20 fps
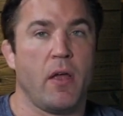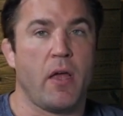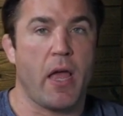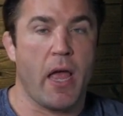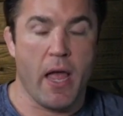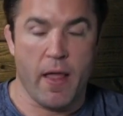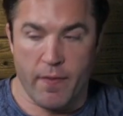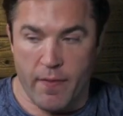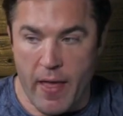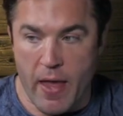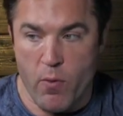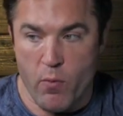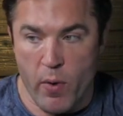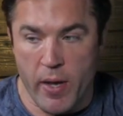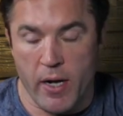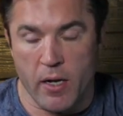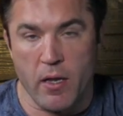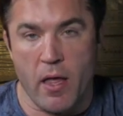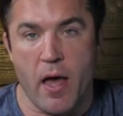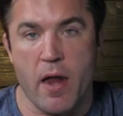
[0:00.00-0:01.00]
And they
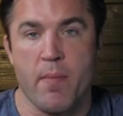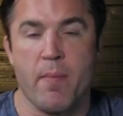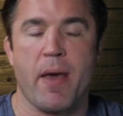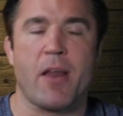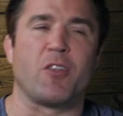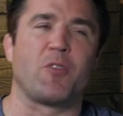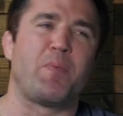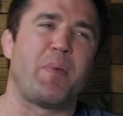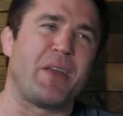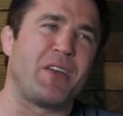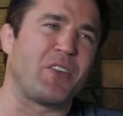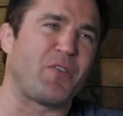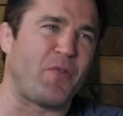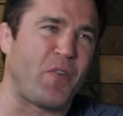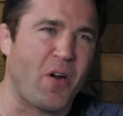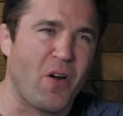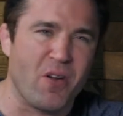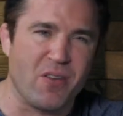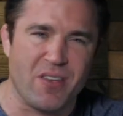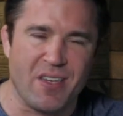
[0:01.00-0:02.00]
win a lot of medals. But as
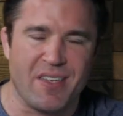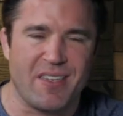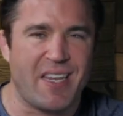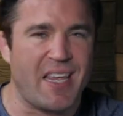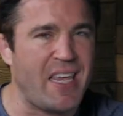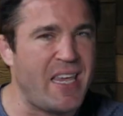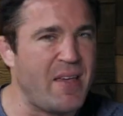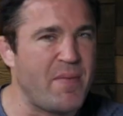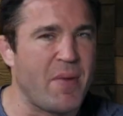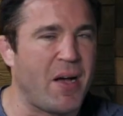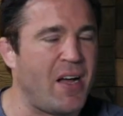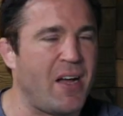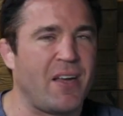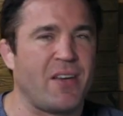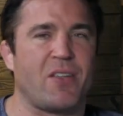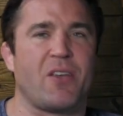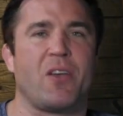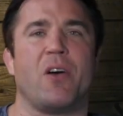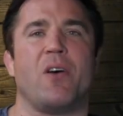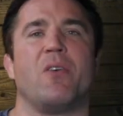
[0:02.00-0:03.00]
far as a team
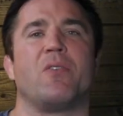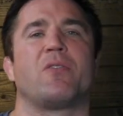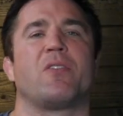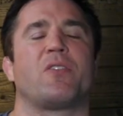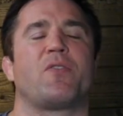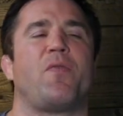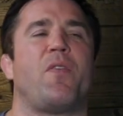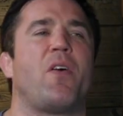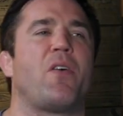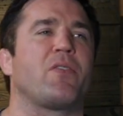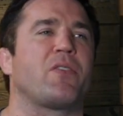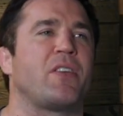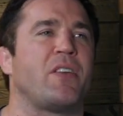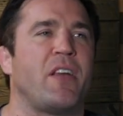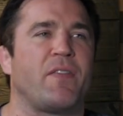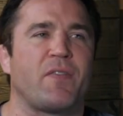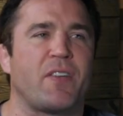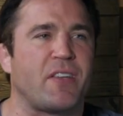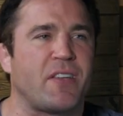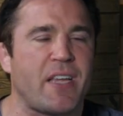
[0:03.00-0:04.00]
hunt goes, as far as
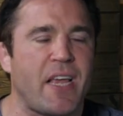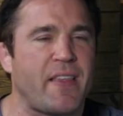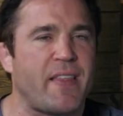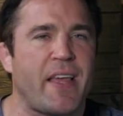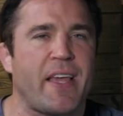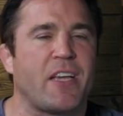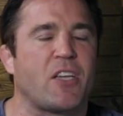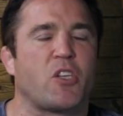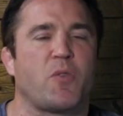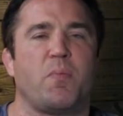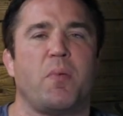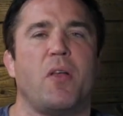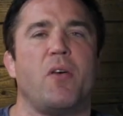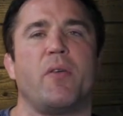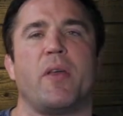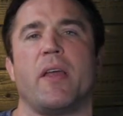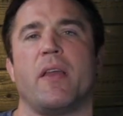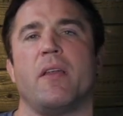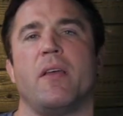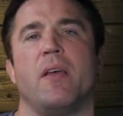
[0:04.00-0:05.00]
enough to say they
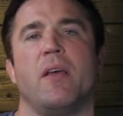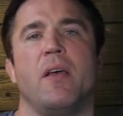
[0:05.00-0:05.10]
exploded,